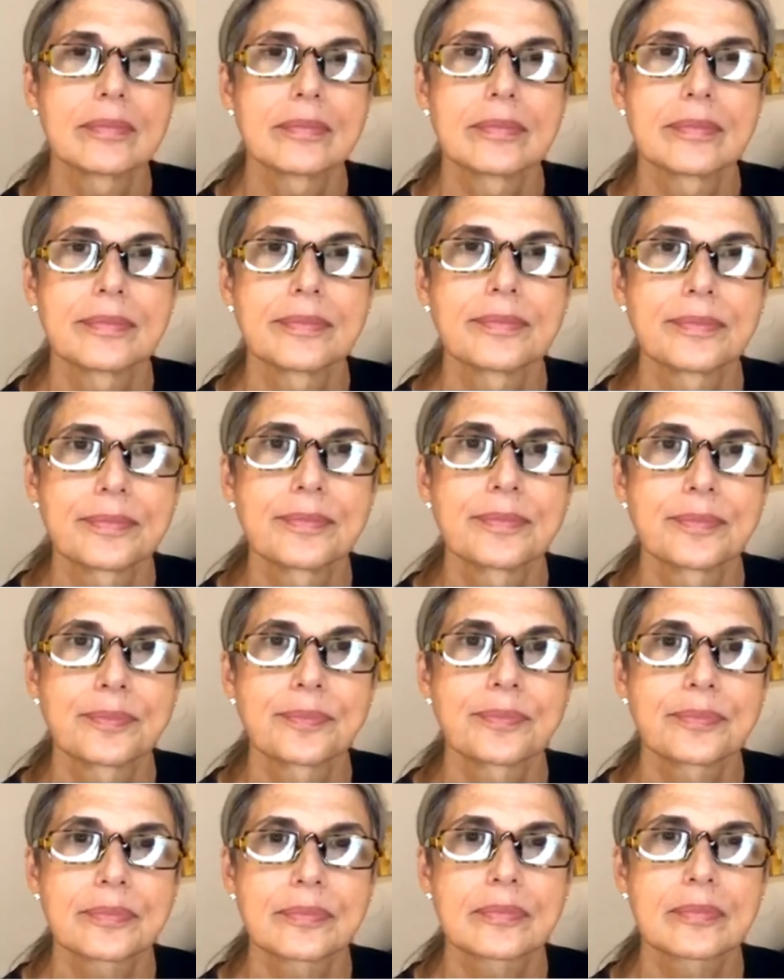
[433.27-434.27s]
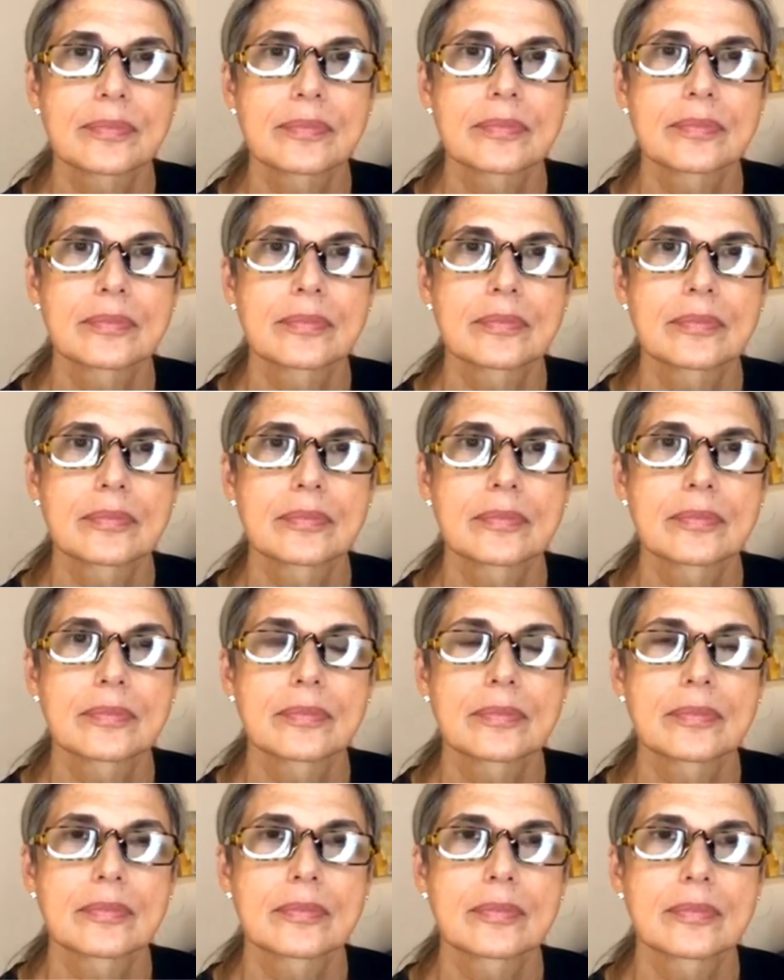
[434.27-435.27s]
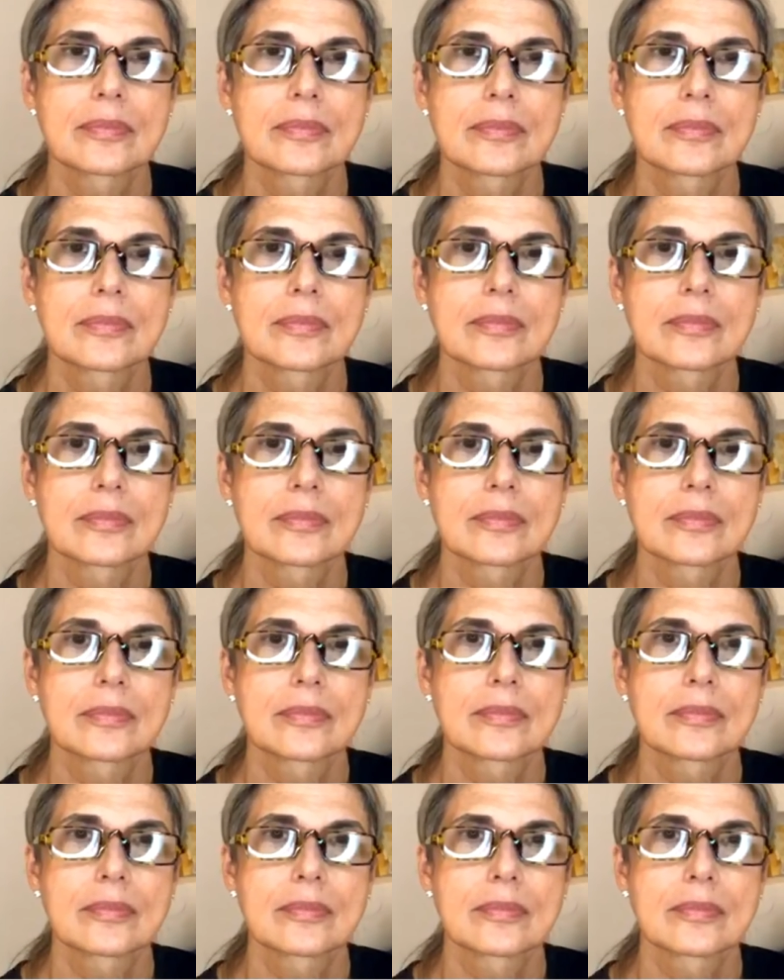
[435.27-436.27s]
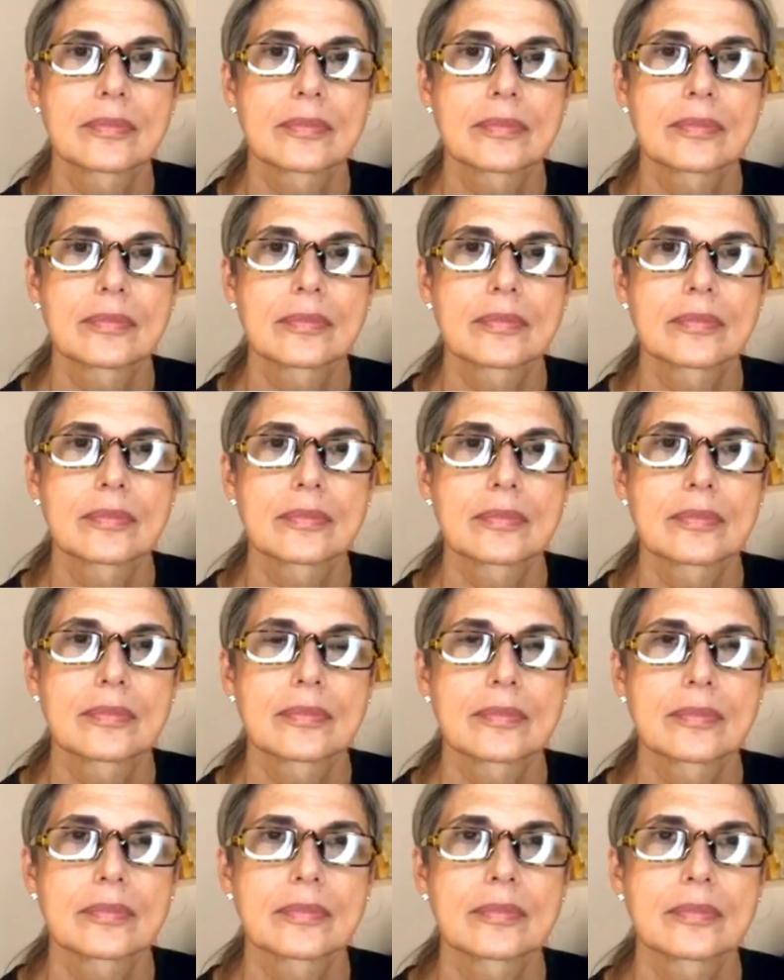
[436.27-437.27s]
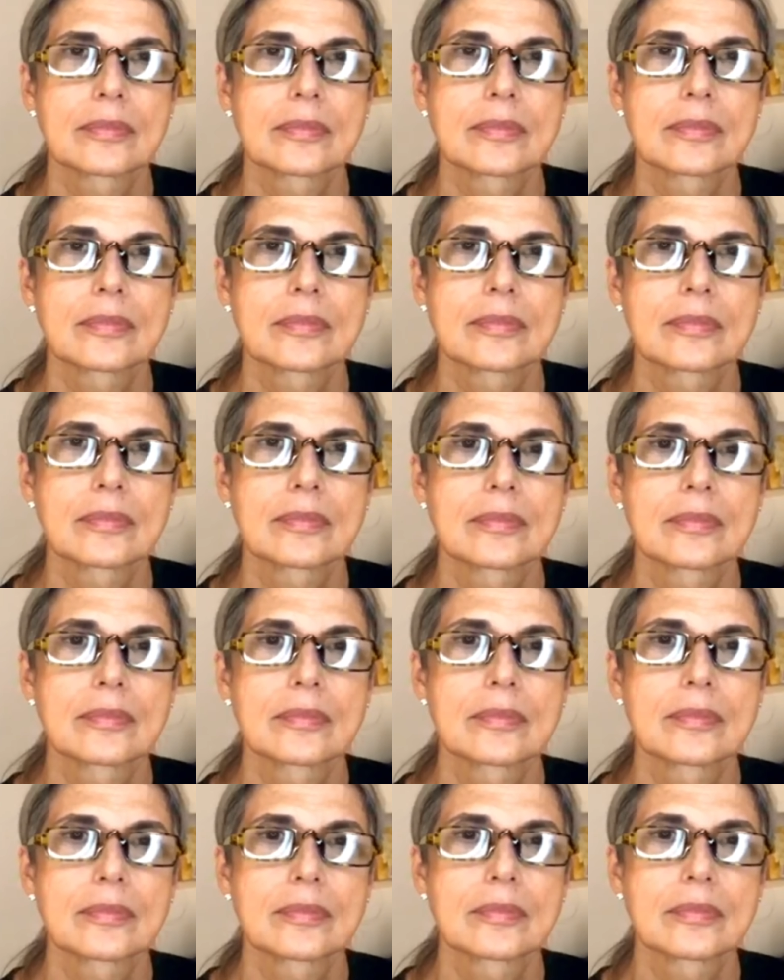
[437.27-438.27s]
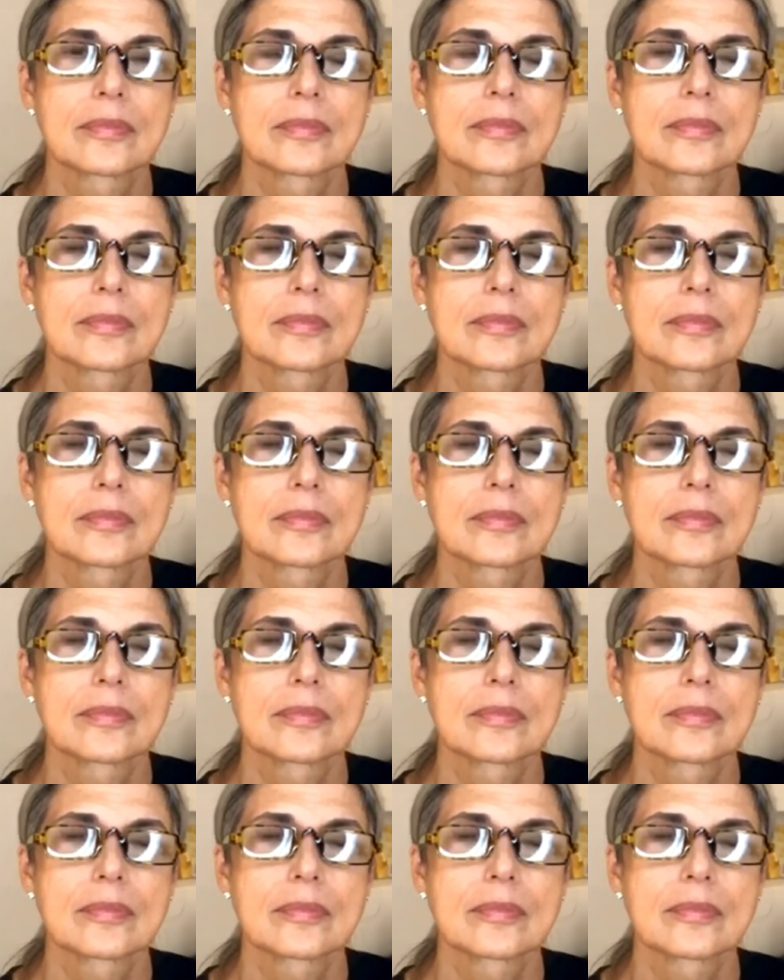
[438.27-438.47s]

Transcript: (silent)